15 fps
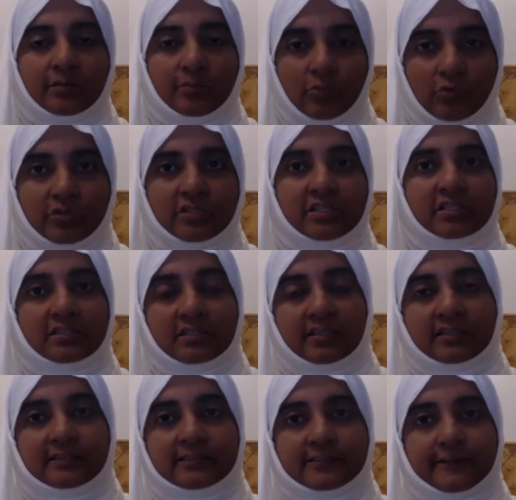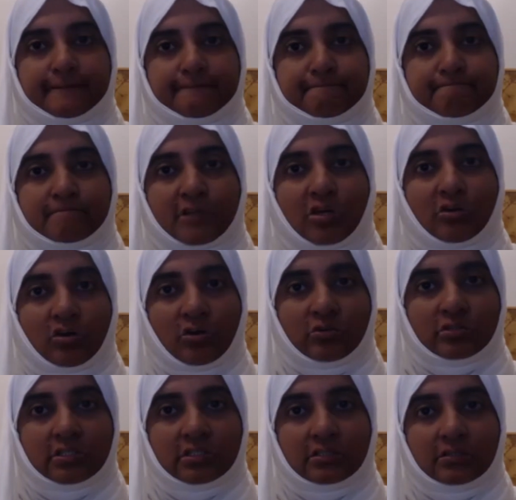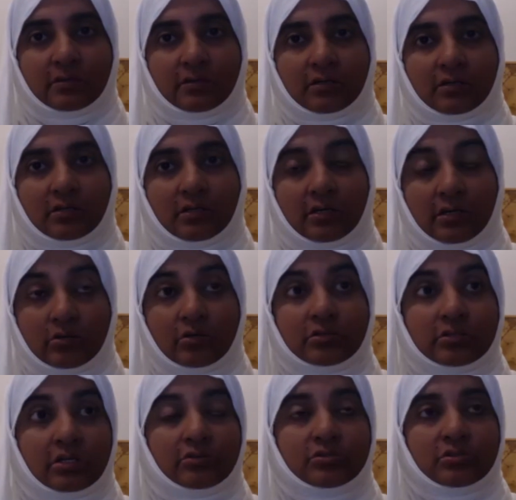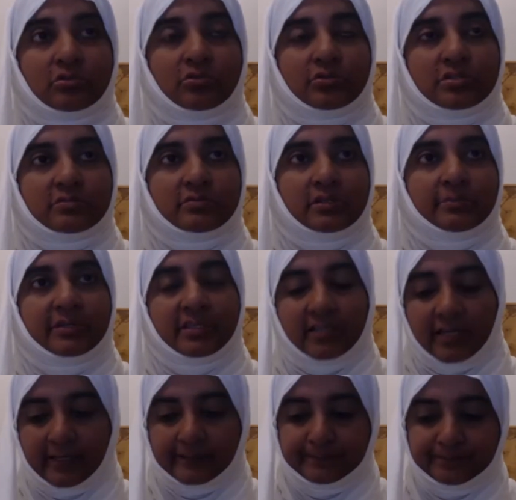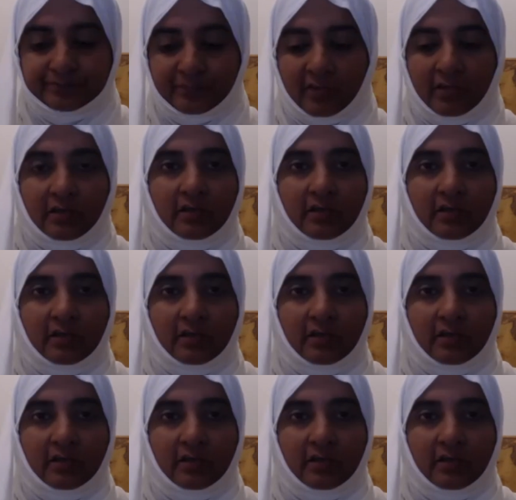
more details on how the how the course will be run.